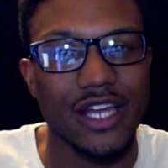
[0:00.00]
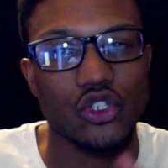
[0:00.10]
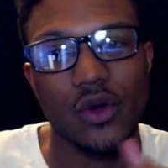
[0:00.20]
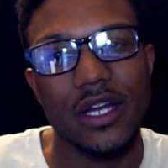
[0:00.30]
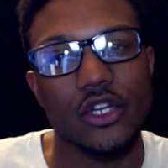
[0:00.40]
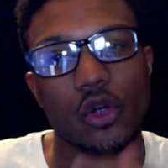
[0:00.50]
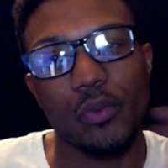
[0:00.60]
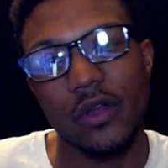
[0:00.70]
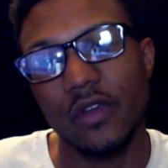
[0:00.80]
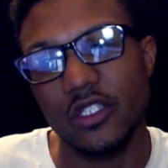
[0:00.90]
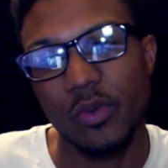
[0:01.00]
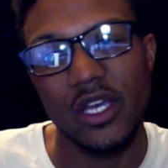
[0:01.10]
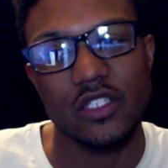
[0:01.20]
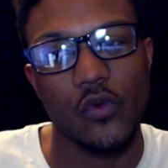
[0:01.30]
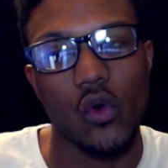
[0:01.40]
and trade in your previous
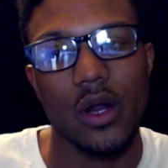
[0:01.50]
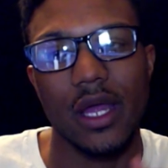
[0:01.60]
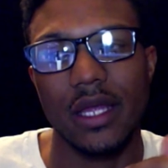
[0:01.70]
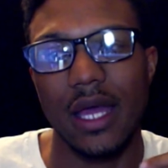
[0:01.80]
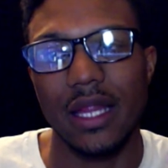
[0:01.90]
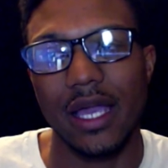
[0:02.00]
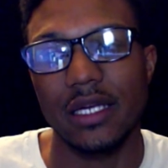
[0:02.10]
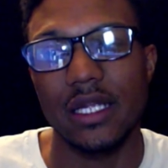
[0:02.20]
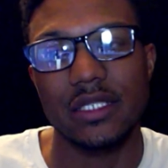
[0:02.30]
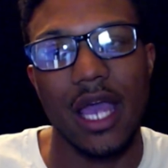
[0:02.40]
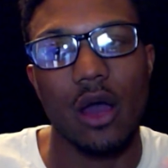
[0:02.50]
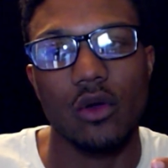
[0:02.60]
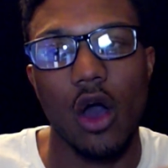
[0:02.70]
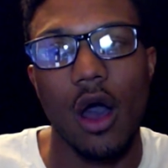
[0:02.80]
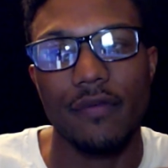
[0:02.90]
PS4 and get like a
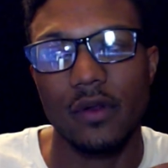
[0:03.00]
discount off,